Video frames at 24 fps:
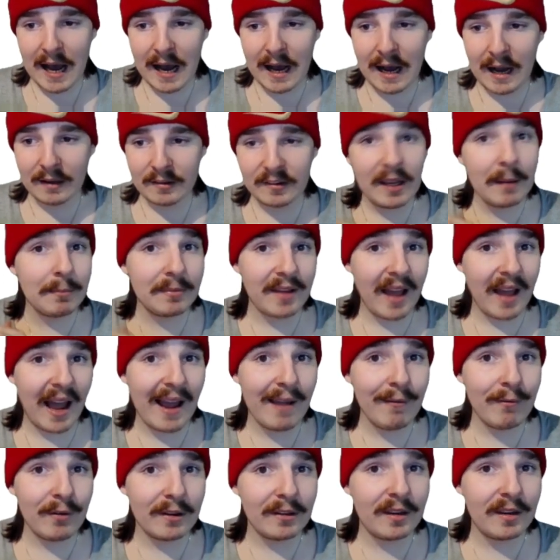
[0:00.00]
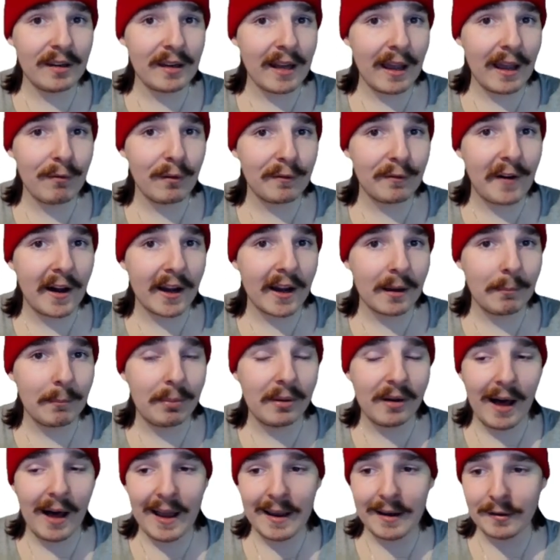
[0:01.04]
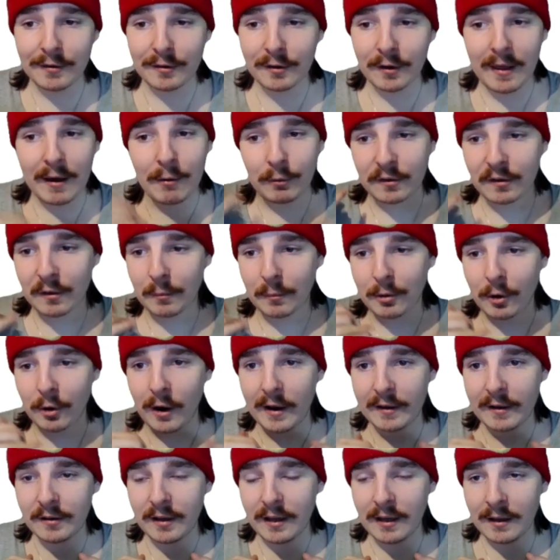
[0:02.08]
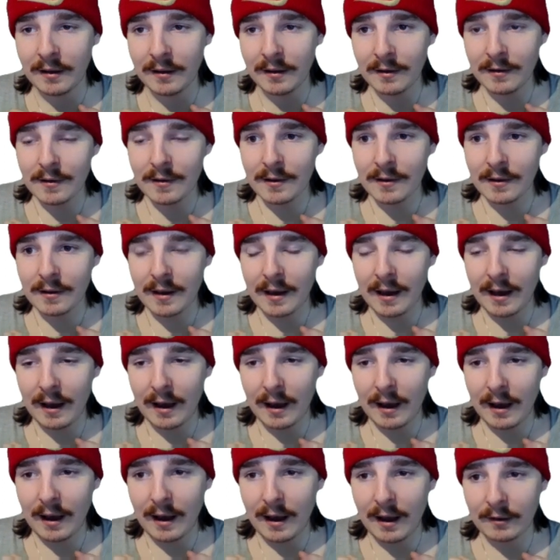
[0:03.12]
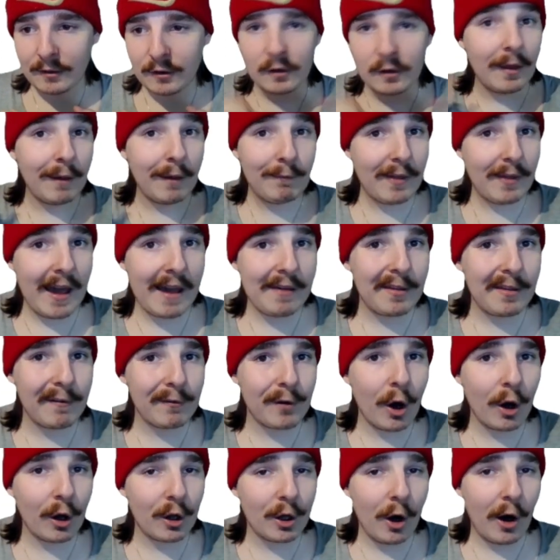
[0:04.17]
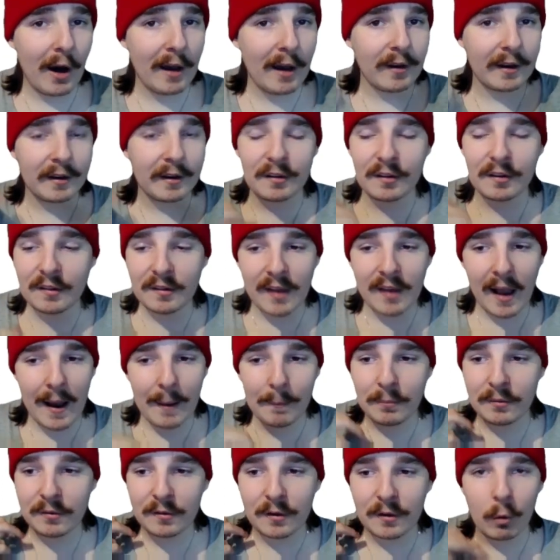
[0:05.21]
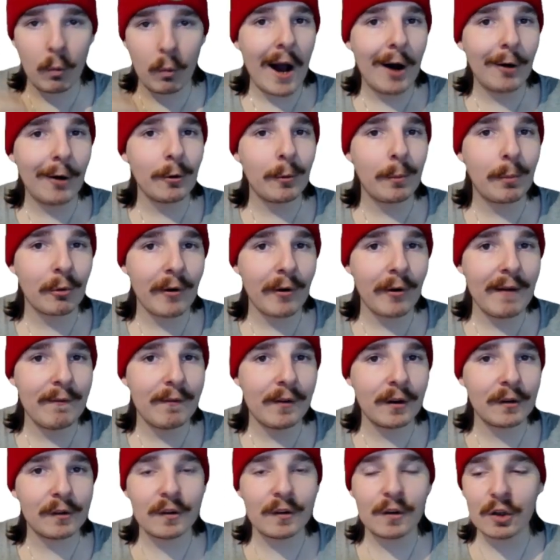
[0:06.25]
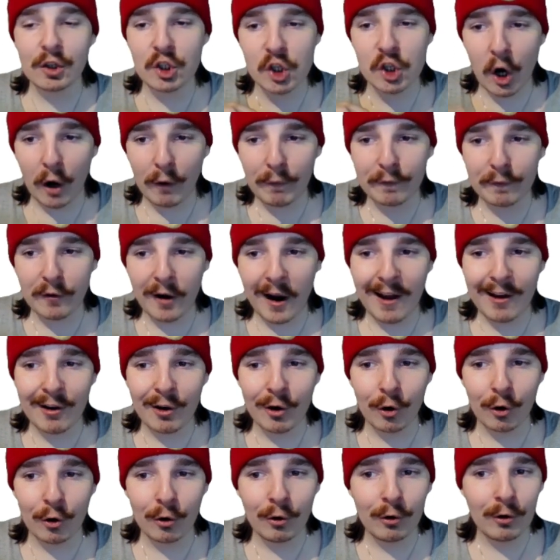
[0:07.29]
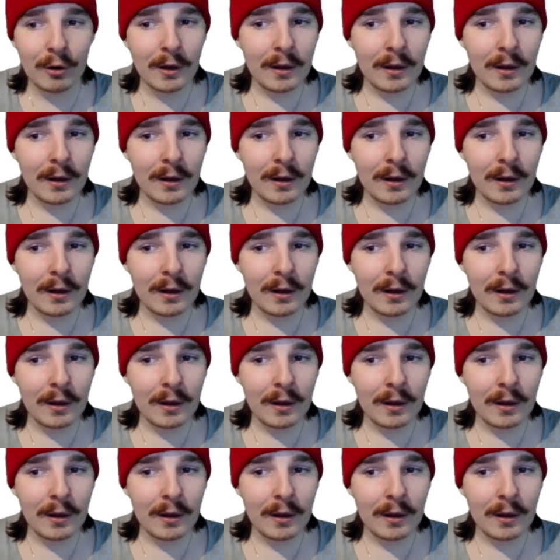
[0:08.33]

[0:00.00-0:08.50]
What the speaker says: Tim David didn't even fucking play, so that was surprising. They've got guys like Stubbs, DeWild, Brevis, Jofra, who